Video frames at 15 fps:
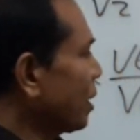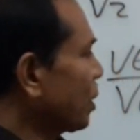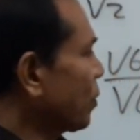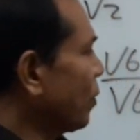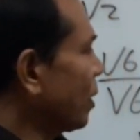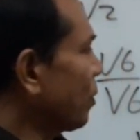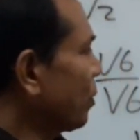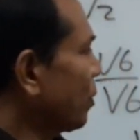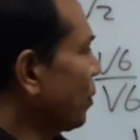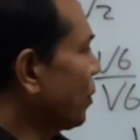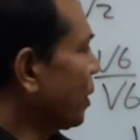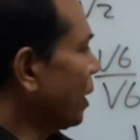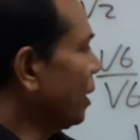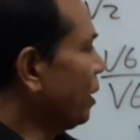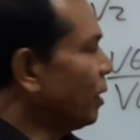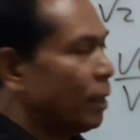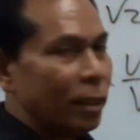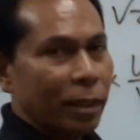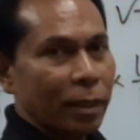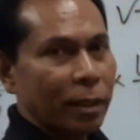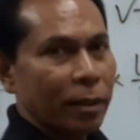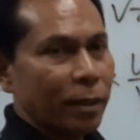square root 3,
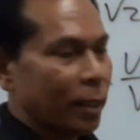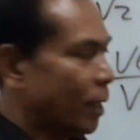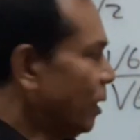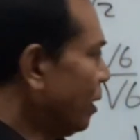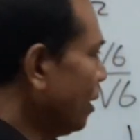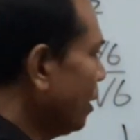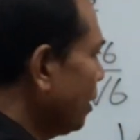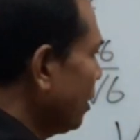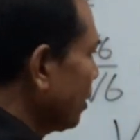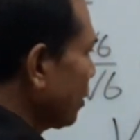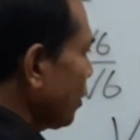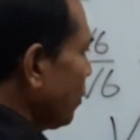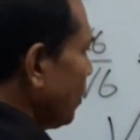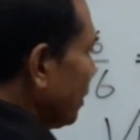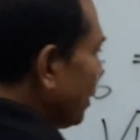okay? So we